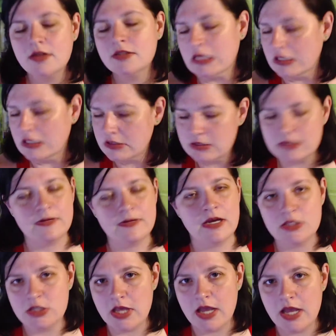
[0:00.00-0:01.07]
tons of
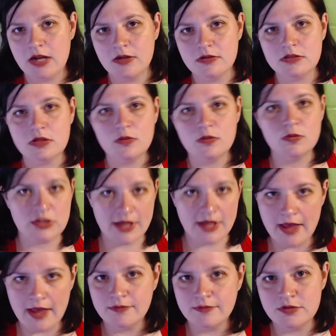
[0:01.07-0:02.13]
eyeshadows, which I
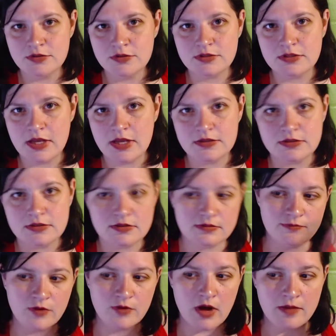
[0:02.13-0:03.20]
have used as
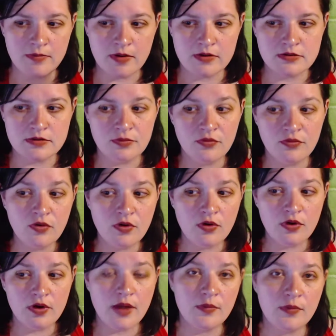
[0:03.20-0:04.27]
for eyebrows before,
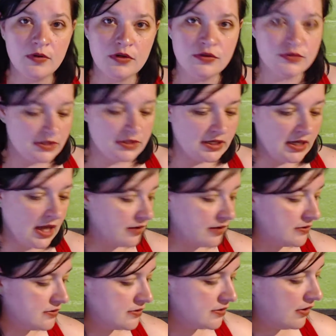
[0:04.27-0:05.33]
and I would use it again.
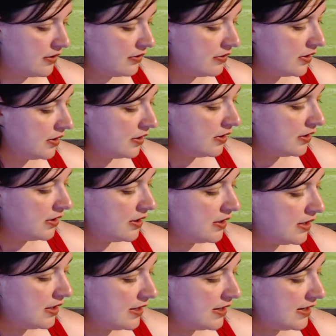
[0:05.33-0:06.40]
So
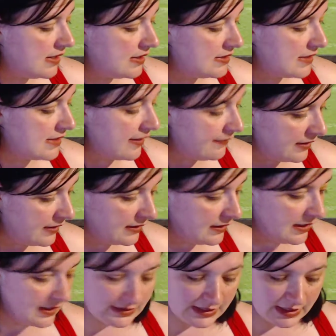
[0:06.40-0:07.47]
definitely
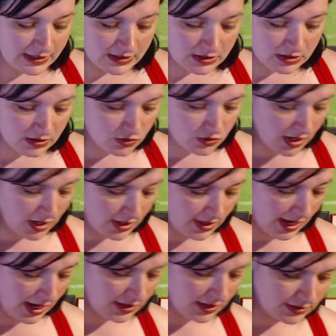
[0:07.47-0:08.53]
excited to try
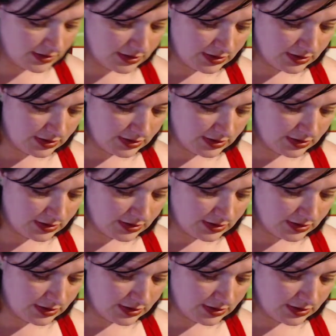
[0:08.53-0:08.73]
that.